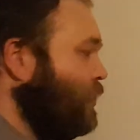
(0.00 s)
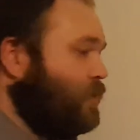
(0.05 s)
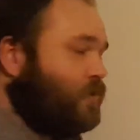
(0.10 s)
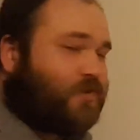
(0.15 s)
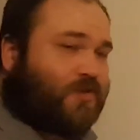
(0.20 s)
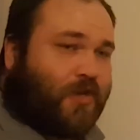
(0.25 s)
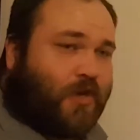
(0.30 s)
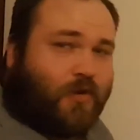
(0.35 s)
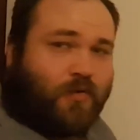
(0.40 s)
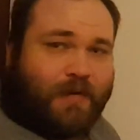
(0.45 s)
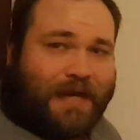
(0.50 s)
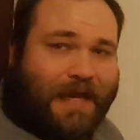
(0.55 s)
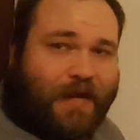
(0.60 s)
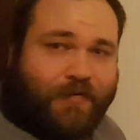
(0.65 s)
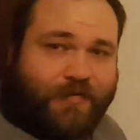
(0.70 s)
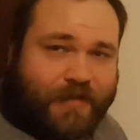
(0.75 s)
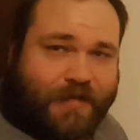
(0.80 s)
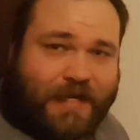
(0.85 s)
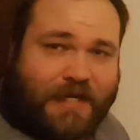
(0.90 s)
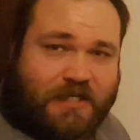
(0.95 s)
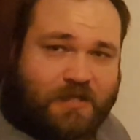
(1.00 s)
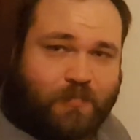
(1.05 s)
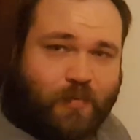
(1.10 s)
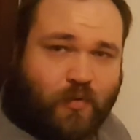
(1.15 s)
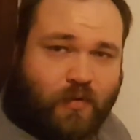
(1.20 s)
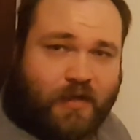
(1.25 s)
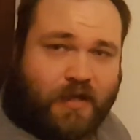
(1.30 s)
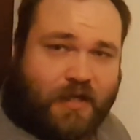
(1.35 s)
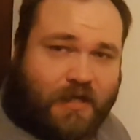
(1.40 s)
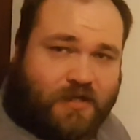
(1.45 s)
So now the next
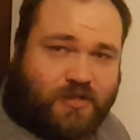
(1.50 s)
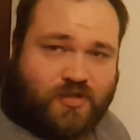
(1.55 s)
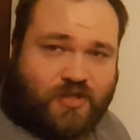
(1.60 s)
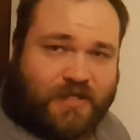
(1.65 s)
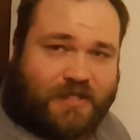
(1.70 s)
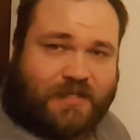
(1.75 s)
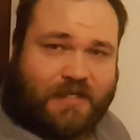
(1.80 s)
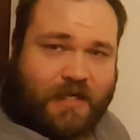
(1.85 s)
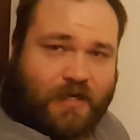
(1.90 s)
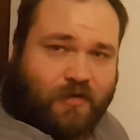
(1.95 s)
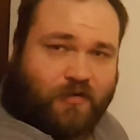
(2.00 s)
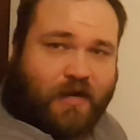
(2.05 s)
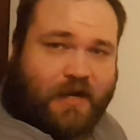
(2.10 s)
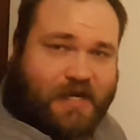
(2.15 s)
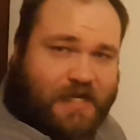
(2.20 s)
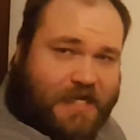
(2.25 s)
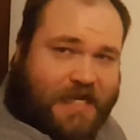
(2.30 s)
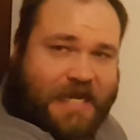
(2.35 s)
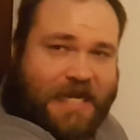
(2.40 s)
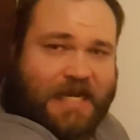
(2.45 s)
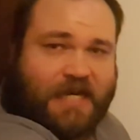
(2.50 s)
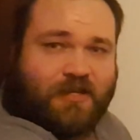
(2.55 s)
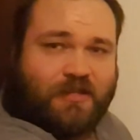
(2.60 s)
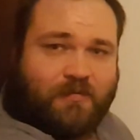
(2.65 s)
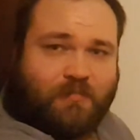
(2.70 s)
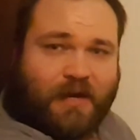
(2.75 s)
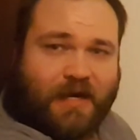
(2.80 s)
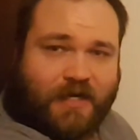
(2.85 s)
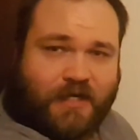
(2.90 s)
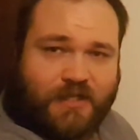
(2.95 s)
point is just integrating e to the
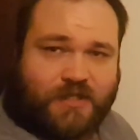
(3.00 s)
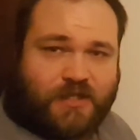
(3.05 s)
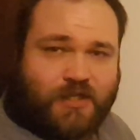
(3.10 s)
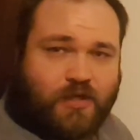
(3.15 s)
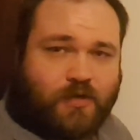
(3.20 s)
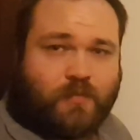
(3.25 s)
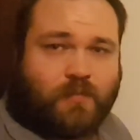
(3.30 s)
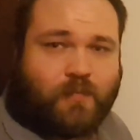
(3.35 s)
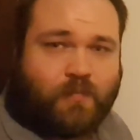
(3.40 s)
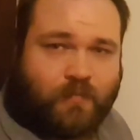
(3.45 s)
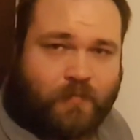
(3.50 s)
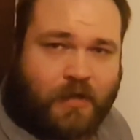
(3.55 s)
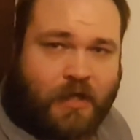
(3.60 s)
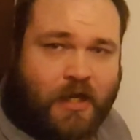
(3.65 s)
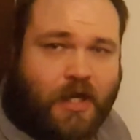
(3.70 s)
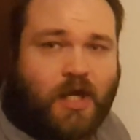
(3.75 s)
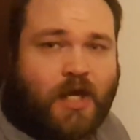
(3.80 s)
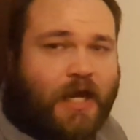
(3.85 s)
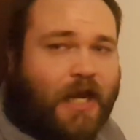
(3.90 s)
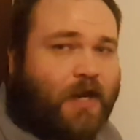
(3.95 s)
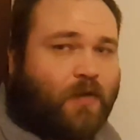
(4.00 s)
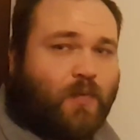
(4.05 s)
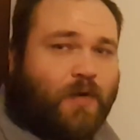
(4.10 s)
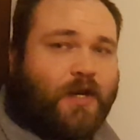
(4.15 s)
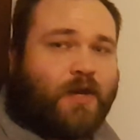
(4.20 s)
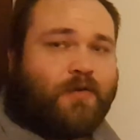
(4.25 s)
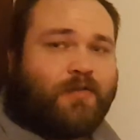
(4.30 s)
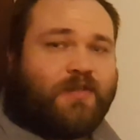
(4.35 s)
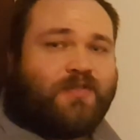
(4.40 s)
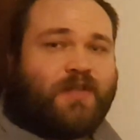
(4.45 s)
minus u. And we
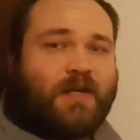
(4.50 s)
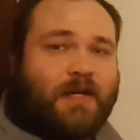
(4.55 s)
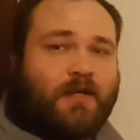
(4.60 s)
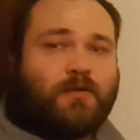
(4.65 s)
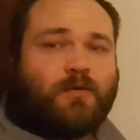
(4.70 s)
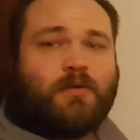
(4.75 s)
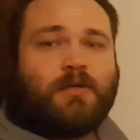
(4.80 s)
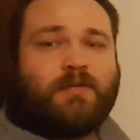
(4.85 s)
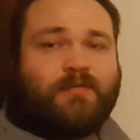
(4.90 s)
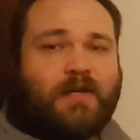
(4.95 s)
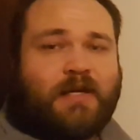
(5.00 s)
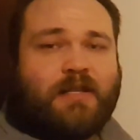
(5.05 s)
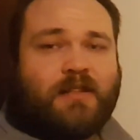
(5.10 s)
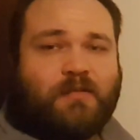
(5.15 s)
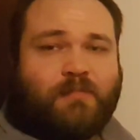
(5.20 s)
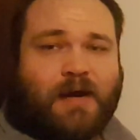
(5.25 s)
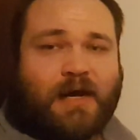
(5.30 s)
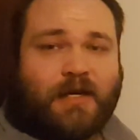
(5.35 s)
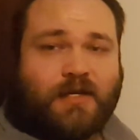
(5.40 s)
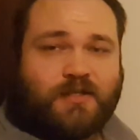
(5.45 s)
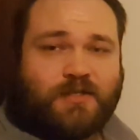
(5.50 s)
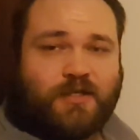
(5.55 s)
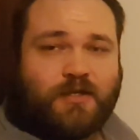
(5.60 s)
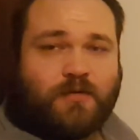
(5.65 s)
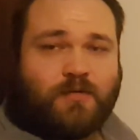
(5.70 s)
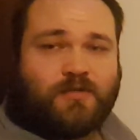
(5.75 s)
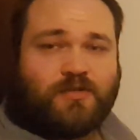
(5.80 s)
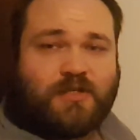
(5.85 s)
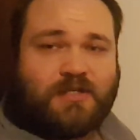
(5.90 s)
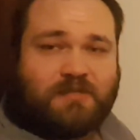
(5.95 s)
know that the integral of e to the minus
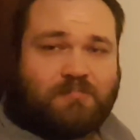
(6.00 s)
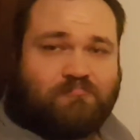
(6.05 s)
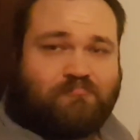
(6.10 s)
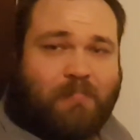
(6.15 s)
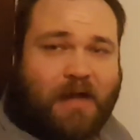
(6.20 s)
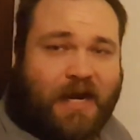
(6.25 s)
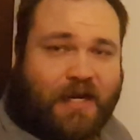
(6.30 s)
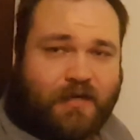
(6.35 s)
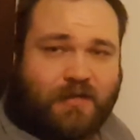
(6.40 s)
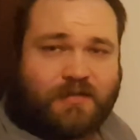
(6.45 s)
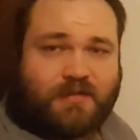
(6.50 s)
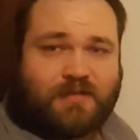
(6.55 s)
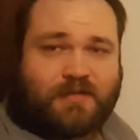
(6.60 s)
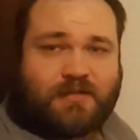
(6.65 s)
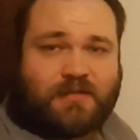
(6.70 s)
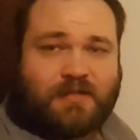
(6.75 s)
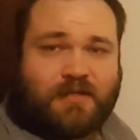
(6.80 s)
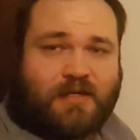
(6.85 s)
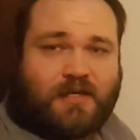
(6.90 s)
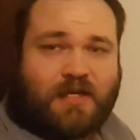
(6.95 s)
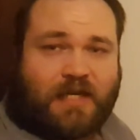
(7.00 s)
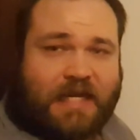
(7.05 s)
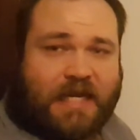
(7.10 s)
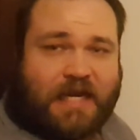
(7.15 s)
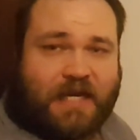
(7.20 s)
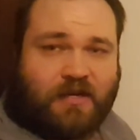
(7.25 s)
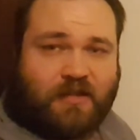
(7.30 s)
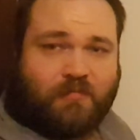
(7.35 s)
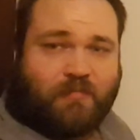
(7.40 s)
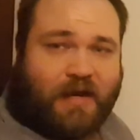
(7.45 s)
u is just minus
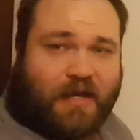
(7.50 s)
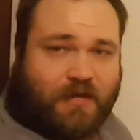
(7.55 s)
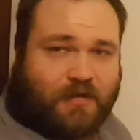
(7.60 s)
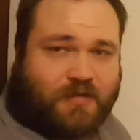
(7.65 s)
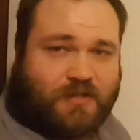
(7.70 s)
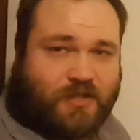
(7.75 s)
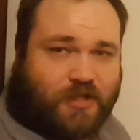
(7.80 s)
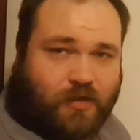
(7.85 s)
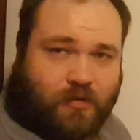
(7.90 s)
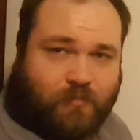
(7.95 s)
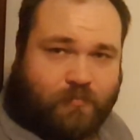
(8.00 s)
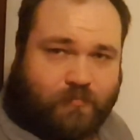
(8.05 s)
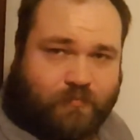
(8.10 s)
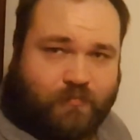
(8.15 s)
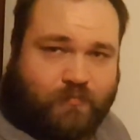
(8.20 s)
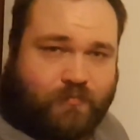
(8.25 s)
e to the minus u.